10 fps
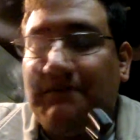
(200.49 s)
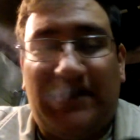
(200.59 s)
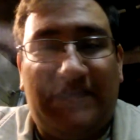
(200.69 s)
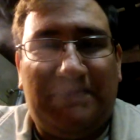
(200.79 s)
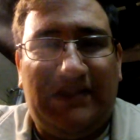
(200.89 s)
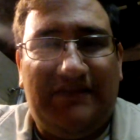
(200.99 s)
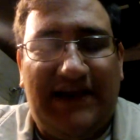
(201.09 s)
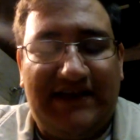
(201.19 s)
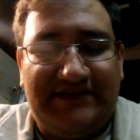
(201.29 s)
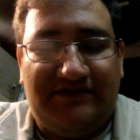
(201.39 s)
But I believe
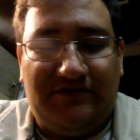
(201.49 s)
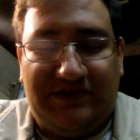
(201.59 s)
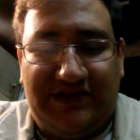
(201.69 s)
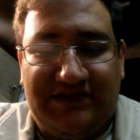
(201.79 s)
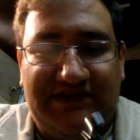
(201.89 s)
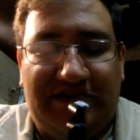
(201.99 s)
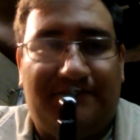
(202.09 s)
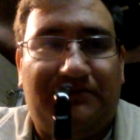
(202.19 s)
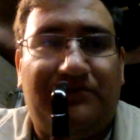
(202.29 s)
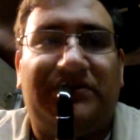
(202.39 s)
it has to do with this,
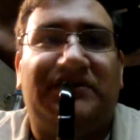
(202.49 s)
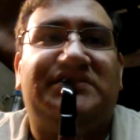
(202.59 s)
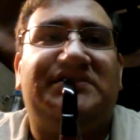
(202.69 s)
with the